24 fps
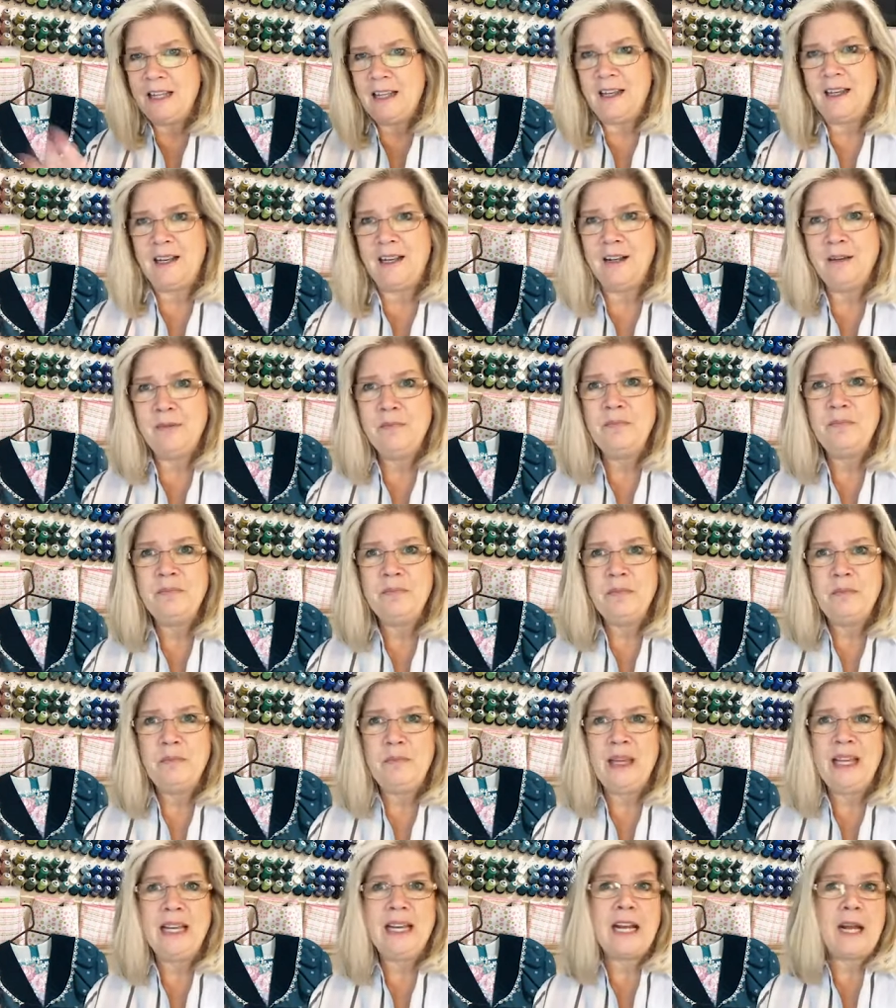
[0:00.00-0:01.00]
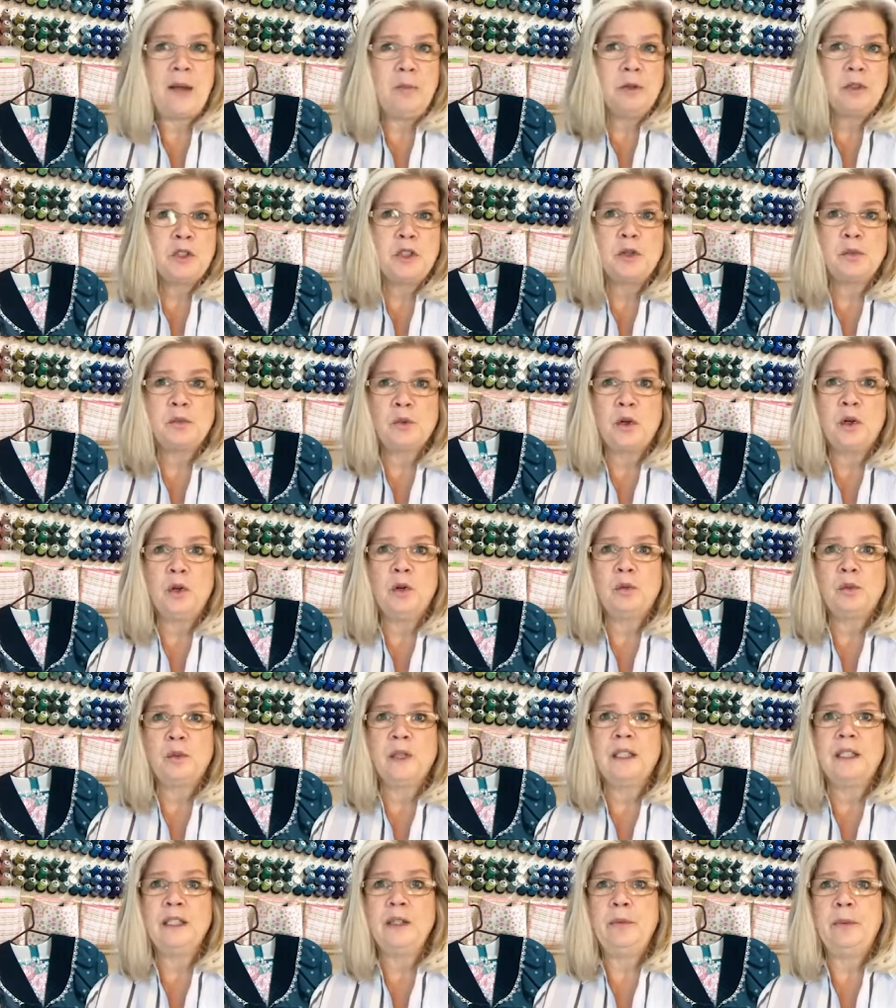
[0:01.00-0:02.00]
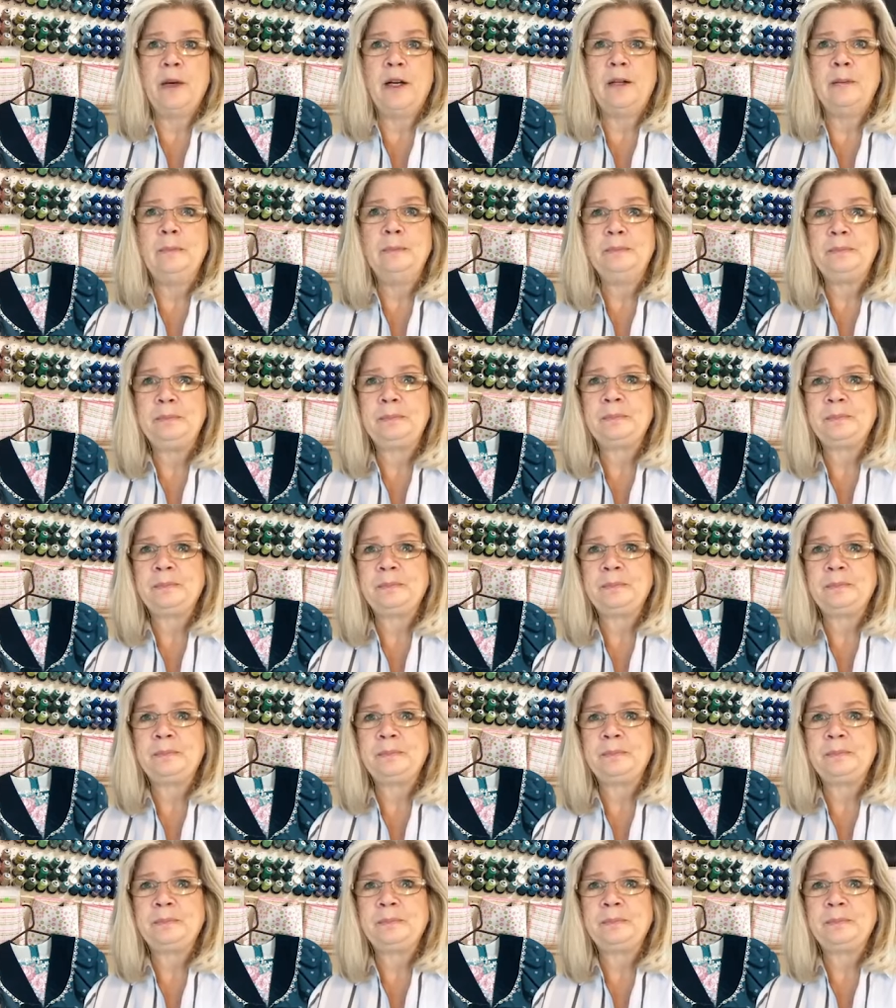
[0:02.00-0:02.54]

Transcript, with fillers: uh, being able to roll really well.